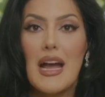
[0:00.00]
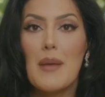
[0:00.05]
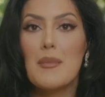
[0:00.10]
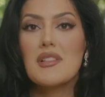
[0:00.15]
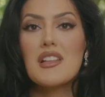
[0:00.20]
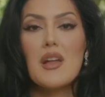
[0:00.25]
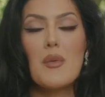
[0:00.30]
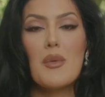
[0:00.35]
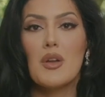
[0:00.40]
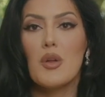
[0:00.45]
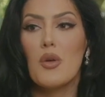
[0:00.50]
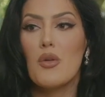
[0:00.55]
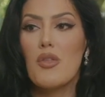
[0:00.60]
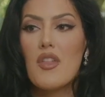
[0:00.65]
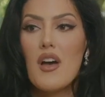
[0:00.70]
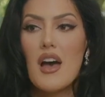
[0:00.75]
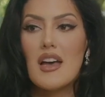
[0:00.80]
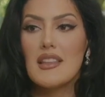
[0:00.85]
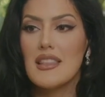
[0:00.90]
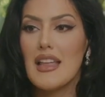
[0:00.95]
I'm someone who
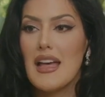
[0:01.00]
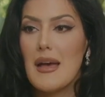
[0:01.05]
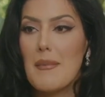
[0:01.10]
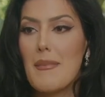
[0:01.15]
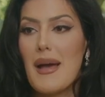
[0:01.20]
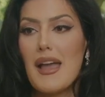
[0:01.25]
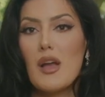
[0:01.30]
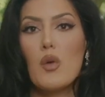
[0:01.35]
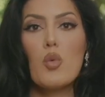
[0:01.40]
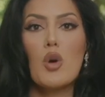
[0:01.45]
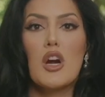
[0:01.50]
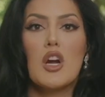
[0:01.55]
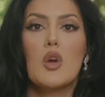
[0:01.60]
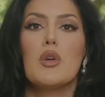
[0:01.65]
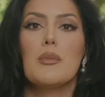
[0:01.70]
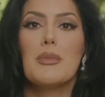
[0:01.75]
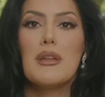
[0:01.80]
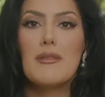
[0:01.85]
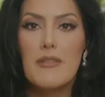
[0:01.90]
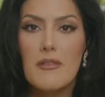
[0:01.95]
thought that my work
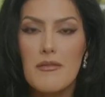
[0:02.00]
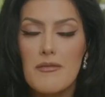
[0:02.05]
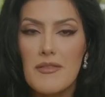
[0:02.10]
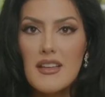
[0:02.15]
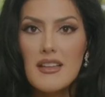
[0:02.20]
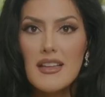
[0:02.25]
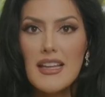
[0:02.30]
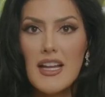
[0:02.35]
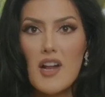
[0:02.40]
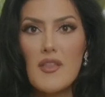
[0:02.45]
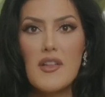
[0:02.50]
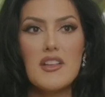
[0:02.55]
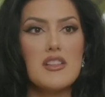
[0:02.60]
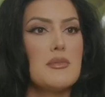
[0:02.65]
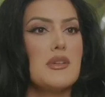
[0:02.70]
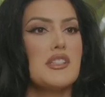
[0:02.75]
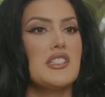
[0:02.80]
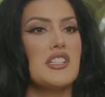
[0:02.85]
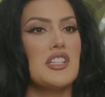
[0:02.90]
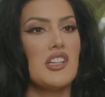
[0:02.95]
would be fulfilling or this
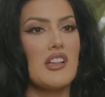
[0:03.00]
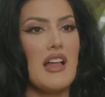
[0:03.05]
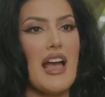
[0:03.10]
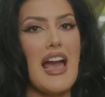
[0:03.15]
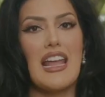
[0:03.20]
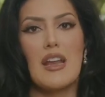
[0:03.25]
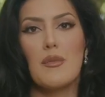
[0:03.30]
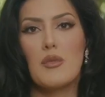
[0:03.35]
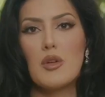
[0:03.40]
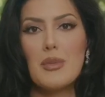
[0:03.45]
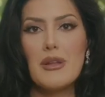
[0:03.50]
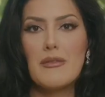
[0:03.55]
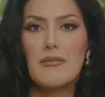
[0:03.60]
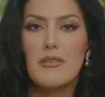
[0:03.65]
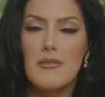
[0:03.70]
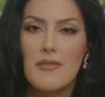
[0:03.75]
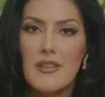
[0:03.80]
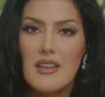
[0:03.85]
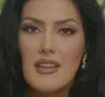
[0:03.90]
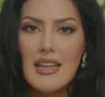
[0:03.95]
material item would be
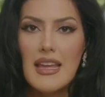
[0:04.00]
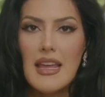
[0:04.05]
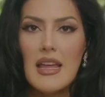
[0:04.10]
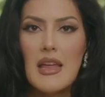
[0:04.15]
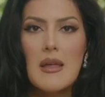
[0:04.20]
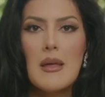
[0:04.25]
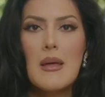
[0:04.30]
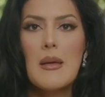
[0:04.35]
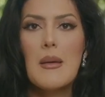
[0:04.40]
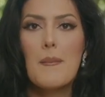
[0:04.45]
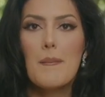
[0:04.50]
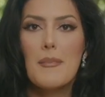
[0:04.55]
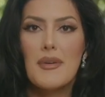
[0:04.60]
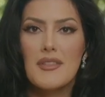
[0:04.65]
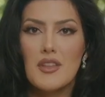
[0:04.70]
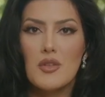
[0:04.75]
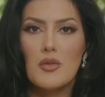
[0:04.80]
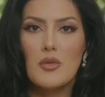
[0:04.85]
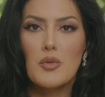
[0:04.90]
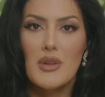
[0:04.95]
fulfilling,
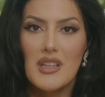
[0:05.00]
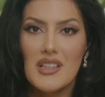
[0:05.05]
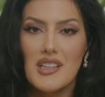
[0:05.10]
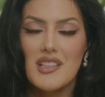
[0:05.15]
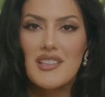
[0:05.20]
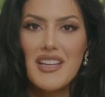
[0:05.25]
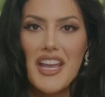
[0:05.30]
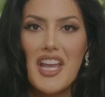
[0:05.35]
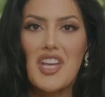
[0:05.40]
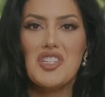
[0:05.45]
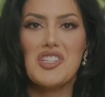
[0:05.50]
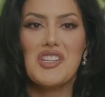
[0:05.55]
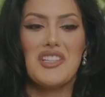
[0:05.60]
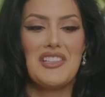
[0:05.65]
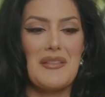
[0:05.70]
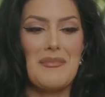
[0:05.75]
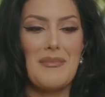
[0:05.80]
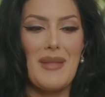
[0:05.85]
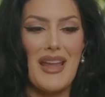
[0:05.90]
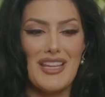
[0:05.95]
but the realization
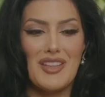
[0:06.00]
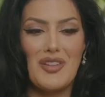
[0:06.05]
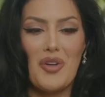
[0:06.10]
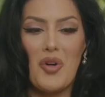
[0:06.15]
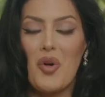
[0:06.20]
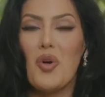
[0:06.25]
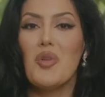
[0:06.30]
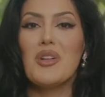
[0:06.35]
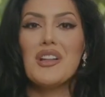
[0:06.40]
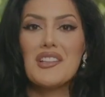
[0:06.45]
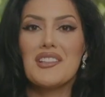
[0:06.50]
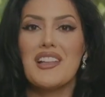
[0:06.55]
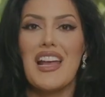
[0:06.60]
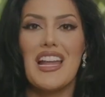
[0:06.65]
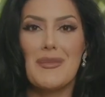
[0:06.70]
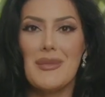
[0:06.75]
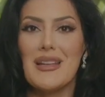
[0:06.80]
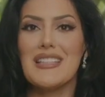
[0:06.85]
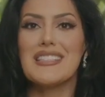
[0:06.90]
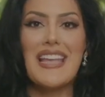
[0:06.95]
is it made the hole
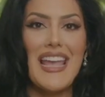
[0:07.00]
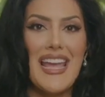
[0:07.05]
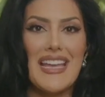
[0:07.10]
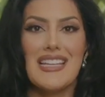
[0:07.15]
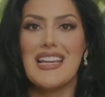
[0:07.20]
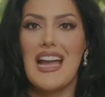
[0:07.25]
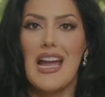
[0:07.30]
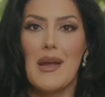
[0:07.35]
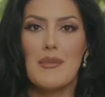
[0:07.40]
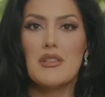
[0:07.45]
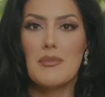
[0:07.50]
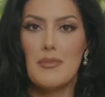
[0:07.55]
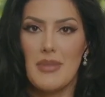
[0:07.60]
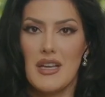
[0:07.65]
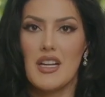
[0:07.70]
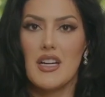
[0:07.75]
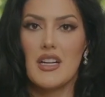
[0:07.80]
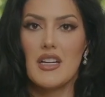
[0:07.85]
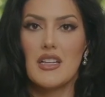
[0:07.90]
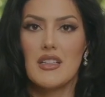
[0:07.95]
inside of me ten times
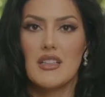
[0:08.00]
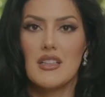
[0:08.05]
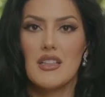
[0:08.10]
bigger.